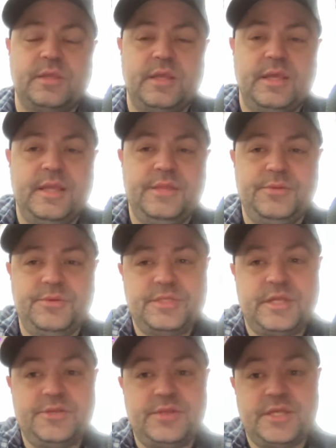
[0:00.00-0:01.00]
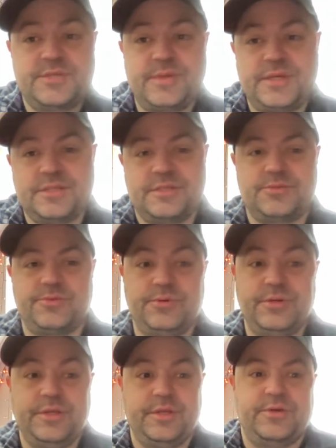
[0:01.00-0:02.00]
And the reason I do that is because it's
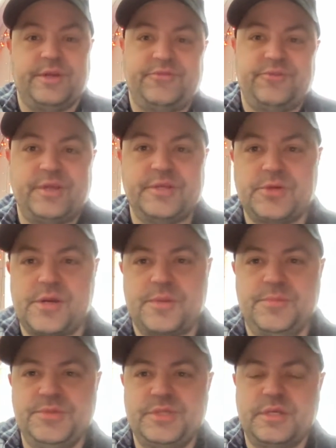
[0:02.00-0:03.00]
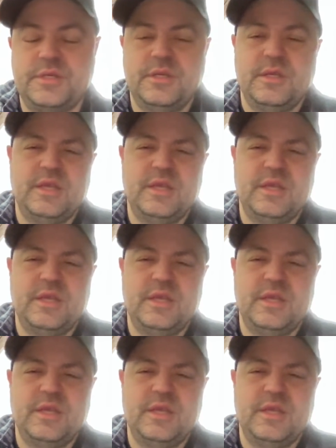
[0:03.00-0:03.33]
really great for electronic music.